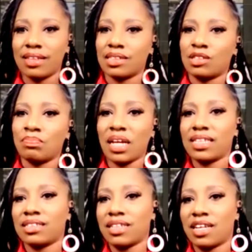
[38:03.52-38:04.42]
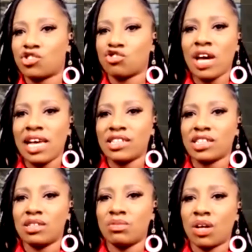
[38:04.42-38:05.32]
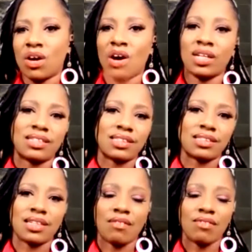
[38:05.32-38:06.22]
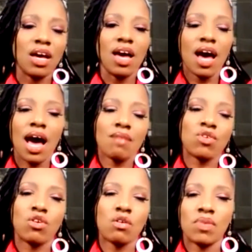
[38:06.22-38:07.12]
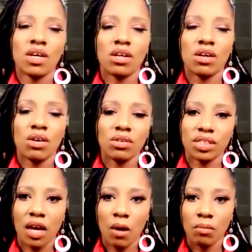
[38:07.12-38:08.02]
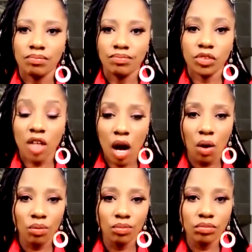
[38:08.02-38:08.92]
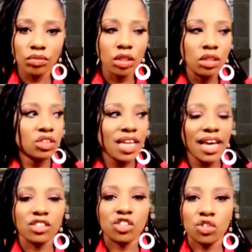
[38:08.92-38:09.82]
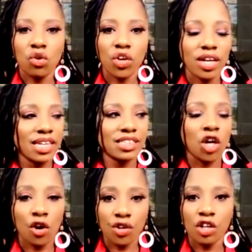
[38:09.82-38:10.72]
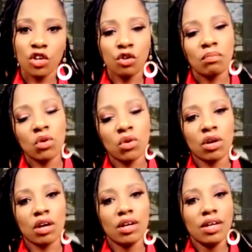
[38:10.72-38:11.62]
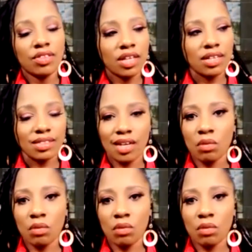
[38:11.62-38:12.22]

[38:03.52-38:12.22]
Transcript: this place that's trashy with all this stuff, I'm going to be in a hotel. No, that story is hurting you more than it's